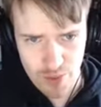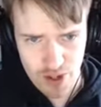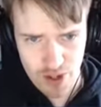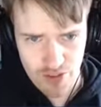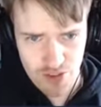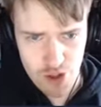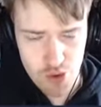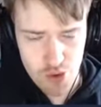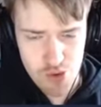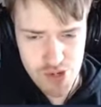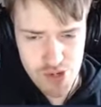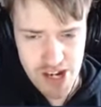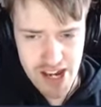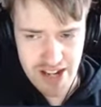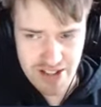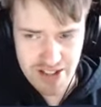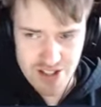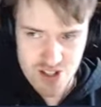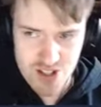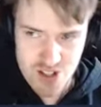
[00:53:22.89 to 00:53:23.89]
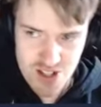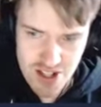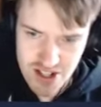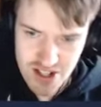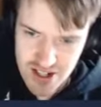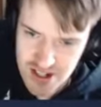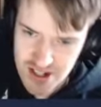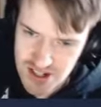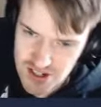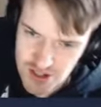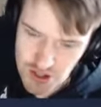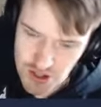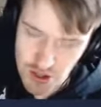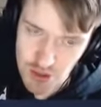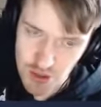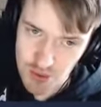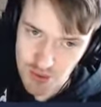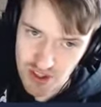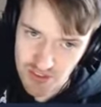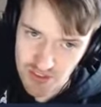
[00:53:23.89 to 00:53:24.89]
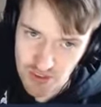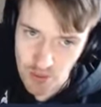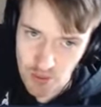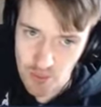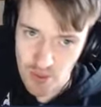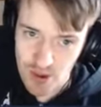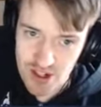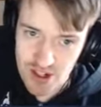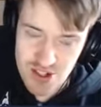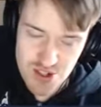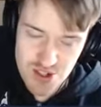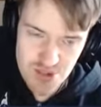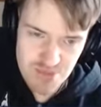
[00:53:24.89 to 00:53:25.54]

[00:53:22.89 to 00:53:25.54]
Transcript: We have new Neds. So, left or right?